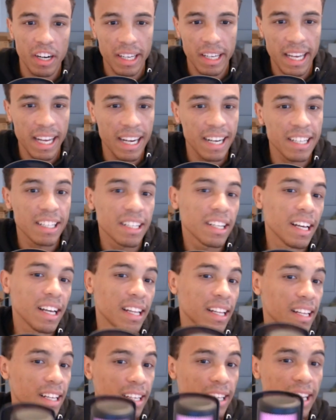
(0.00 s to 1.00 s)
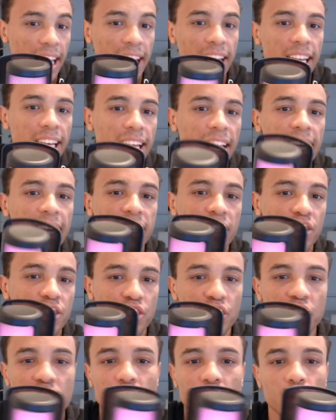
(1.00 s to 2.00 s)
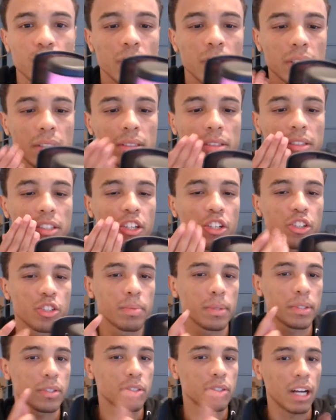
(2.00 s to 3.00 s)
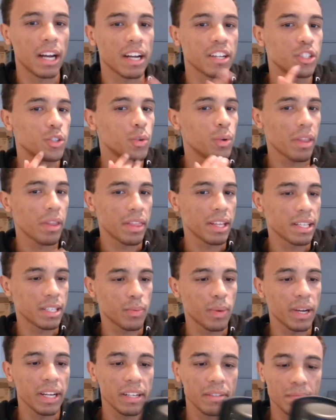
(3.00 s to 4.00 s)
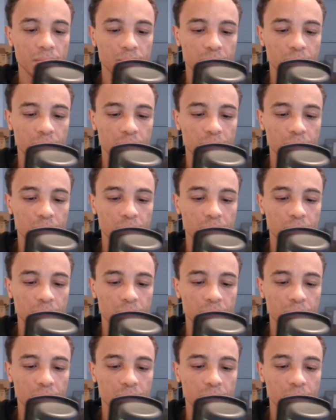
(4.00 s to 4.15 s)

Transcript: Again, it has a shield, so you're supposed to talk to it this way,